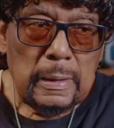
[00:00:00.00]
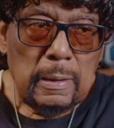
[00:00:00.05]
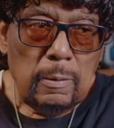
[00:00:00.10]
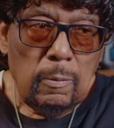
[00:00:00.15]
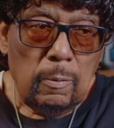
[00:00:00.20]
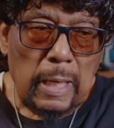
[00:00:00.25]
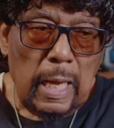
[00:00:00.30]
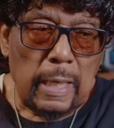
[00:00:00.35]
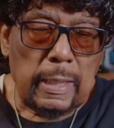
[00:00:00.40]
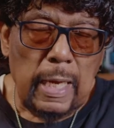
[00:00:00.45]

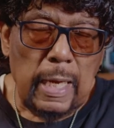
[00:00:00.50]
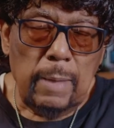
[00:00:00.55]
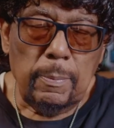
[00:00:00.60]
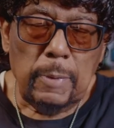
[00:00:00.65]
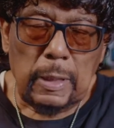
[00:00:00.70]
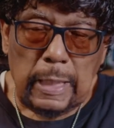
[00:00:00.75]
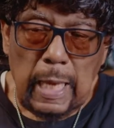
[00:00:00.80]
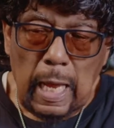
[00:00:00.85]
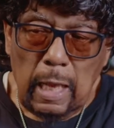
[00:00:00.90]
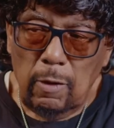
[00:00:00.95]
when I came
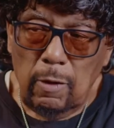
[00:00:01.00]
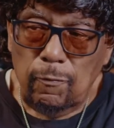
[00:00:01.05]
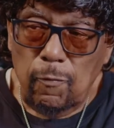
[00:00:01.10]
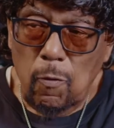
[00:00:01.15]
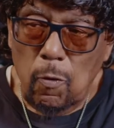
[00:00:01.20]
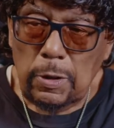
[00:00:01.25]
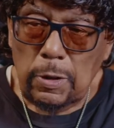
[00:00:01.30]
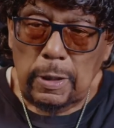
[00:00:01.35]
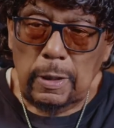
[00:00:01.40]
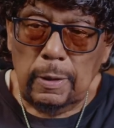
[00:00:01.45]
to
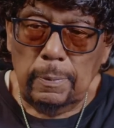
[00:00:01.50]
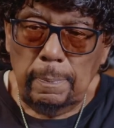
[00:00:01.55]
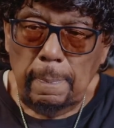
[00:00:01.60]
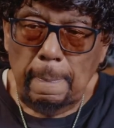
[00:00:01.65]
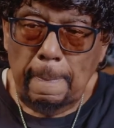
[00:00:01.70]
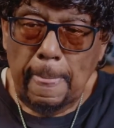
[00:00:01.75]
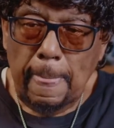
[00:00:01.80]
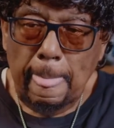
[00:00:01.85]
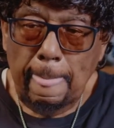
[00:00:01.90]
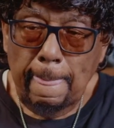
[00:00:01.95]
California,
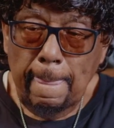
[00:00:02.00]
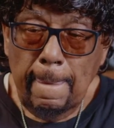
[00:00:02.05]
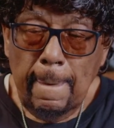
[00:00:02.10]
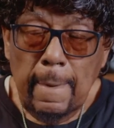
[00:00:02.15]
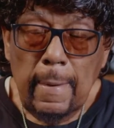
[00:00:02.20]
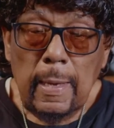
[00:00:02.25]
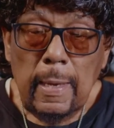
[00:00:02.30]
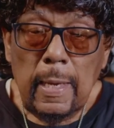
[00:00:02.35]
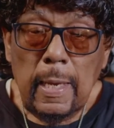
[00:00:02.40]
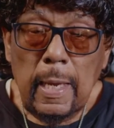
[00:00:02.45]

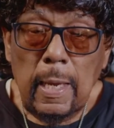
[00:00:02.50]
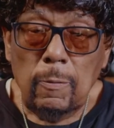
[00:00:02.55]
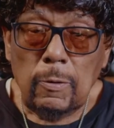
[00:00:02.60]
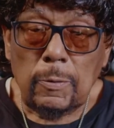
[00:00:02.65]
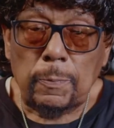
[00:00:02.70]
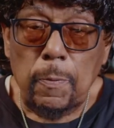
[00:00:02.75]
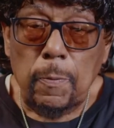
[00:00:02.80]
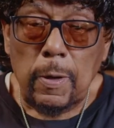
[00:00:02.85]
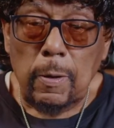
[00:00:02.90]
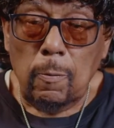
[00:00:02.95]
it was
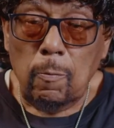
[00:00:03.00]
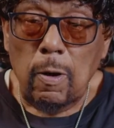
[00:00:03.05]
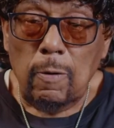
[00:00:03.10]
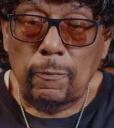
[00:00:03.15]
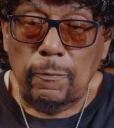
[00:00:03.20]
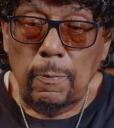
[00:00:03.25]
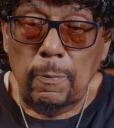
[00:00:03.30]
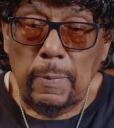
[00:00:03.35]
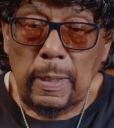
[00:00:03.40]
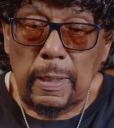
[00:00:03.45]
pretty rough
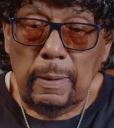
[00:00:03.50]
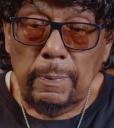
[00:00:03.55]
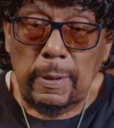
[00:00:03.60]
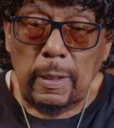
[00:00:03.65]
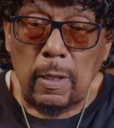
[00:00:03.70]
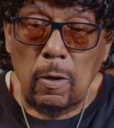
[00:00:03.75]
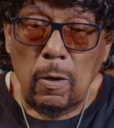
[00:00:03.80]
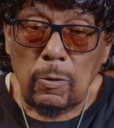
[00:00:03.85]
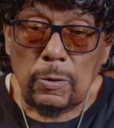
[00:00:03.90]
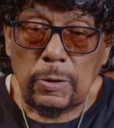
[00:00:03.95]
for me
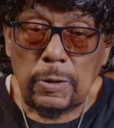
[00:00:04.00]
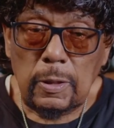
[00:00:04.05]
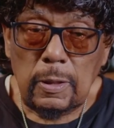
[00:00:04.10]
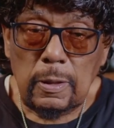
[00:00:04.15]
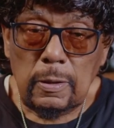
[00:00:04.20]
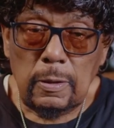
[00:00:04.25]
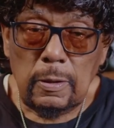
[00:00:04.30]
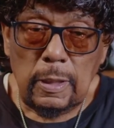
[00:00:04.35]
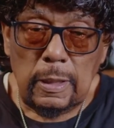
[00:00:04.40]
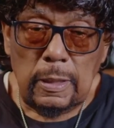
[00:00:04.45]
because
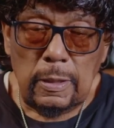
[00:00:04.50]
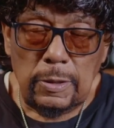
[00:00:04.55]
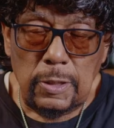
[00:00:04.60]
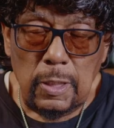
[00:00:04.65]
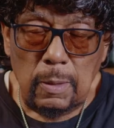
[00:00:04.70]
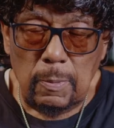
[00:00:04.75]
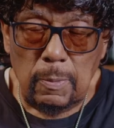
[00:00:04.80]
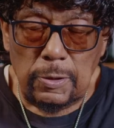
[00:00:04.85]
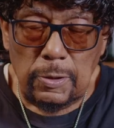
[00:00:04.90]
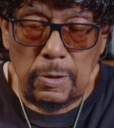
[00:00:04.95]

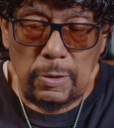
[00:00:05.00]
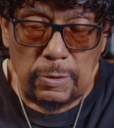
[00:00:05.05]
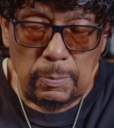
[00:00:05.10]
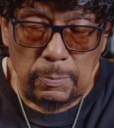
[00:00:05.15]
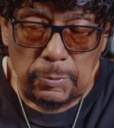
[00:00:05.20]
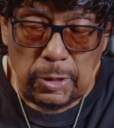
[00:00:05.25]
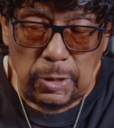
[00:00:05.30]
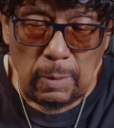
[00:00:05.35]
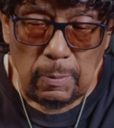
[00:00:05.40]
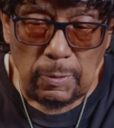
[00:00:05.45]
some
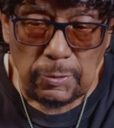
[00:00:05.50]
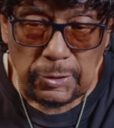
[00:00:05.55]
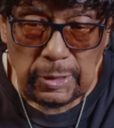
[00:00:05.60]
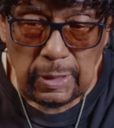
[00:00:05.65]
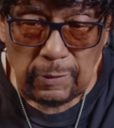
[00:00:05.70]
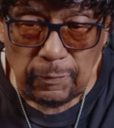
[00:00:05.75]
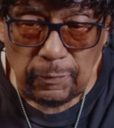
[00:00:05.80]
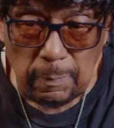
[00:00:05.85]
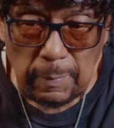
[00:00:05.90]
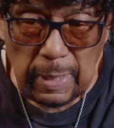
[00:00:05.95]
gentlemen
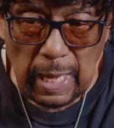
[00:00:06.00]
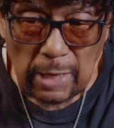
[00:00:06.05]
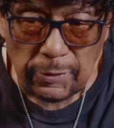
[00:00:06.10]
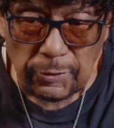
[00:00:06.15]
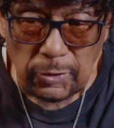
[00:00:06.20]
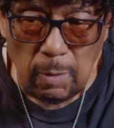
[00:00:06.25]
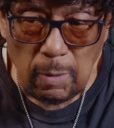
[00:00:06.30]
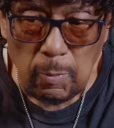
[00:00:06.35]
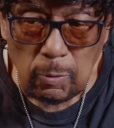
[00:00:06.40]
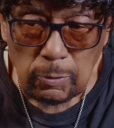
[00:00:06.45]
sent for me. I
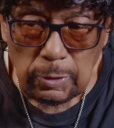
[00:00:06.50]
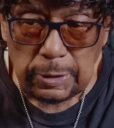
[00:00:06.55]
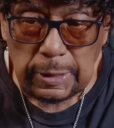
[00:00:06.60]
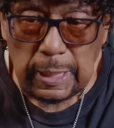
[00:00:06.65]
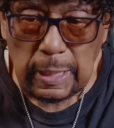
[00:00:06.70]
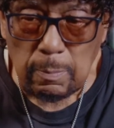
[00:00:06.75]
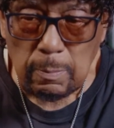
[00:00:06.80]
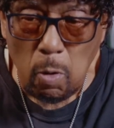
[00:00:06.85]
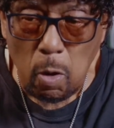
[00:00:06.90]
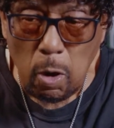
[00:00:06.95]
saw them on the
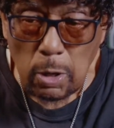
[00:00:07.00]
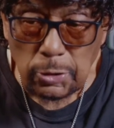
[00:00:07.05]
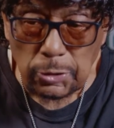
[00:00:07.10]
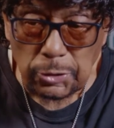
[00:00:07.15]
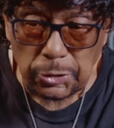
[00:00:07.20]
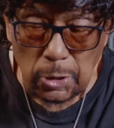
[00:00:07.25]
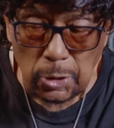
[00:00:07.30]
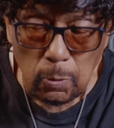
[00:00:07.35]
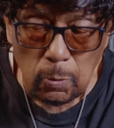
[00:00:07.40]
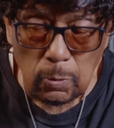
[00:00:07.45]
Dean Martin
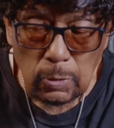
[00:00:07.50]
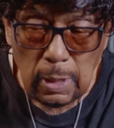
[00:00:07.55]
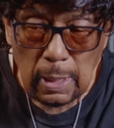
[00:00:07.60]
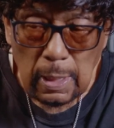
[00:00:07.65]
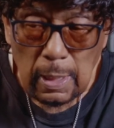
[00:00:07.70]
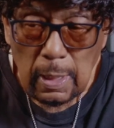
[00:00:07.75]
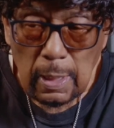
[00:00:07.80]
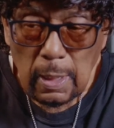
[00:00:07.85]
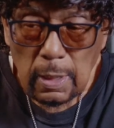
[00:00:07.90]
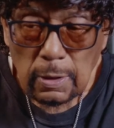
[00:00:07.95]
show,
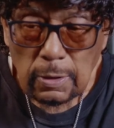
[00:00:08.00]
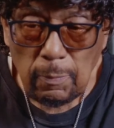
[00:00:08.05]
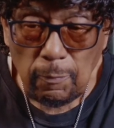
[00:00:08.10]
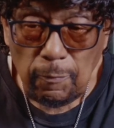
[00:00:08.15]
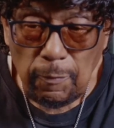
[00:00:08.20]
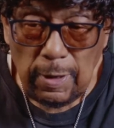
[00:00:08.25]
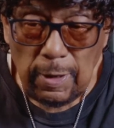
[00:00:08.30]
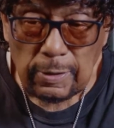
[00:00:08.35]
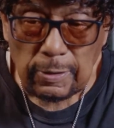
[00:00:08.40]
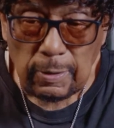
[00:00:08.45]
some
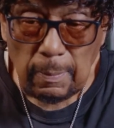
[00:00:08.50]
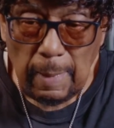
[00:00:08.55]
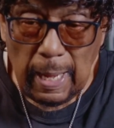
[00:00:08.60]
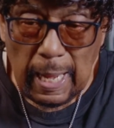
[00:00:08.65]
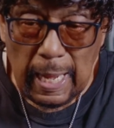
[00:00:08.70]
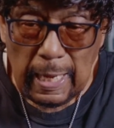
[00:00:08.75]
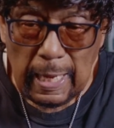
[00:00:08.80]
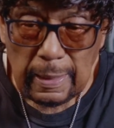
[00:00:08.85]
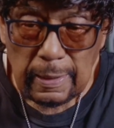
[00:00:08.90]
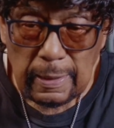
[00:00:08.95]
friends of
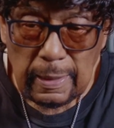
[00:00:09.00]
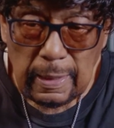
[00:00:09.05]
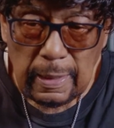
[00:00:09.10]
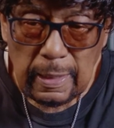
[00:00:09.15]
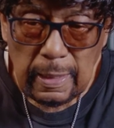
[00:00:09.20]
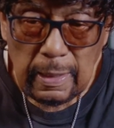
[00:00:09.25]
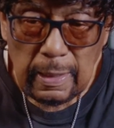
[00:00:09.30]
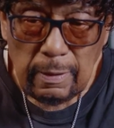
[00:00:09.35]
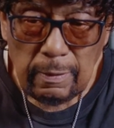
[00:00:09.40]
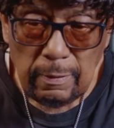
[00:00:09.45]
mine.
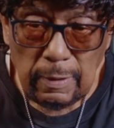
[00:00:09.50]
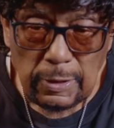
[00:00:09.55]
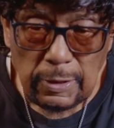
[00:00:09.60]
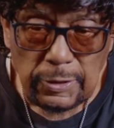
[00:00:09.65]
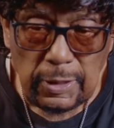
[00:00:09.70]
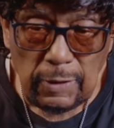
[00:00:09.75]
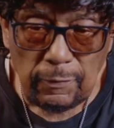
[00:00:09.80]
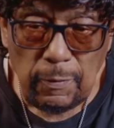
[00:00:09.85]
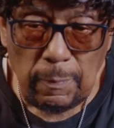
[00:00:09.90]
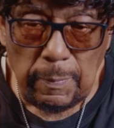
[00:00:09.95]
And they
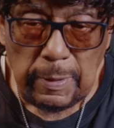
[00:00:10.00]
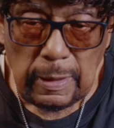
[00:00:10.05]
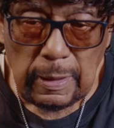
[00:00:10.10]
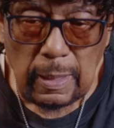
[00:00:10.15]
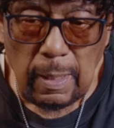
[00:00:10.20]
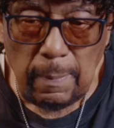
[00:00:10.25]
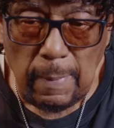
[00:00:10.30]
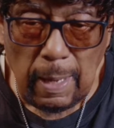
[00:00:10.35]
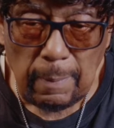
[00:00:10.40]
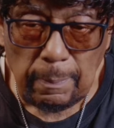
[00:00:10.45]
sent for me to
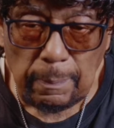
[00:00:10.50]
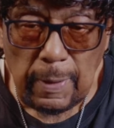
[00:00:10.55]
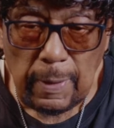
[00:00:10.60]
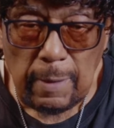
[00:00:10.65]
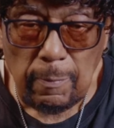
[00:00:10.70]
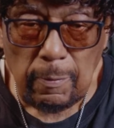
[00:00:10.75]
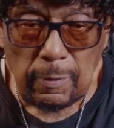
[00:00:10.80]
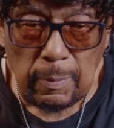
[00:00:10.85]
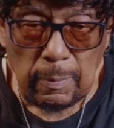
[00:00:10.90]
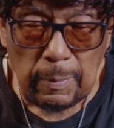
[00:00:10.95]
come out and play
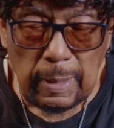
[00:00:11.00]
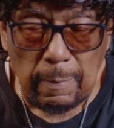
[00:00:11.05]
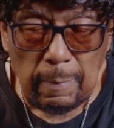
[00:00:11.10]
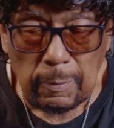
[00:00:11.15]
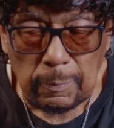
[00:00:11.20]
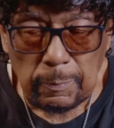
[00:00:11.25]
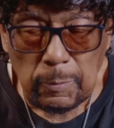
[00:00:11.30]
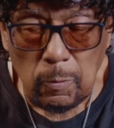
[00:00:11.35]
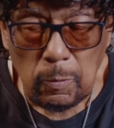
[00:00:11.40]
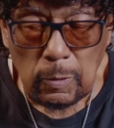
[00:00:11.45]
with them. They were
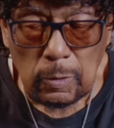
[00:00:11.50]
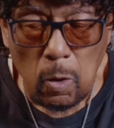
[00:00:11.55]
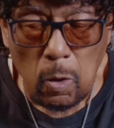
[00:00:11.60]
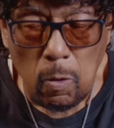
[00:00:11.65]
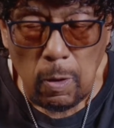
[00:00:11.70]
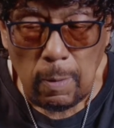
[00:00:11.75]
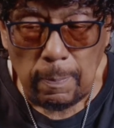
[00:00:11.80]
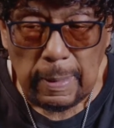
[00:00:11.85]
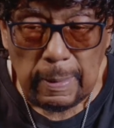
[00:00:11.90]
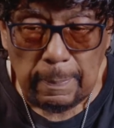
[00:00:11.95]
doing
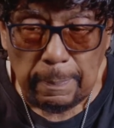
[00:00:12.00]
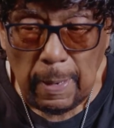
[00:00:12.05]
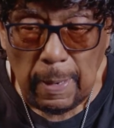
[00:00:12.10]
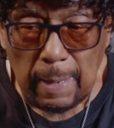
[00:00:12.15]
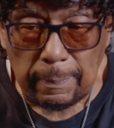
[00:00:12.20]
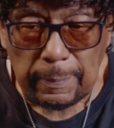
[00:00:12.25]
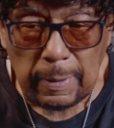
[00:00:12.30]
R&B pop.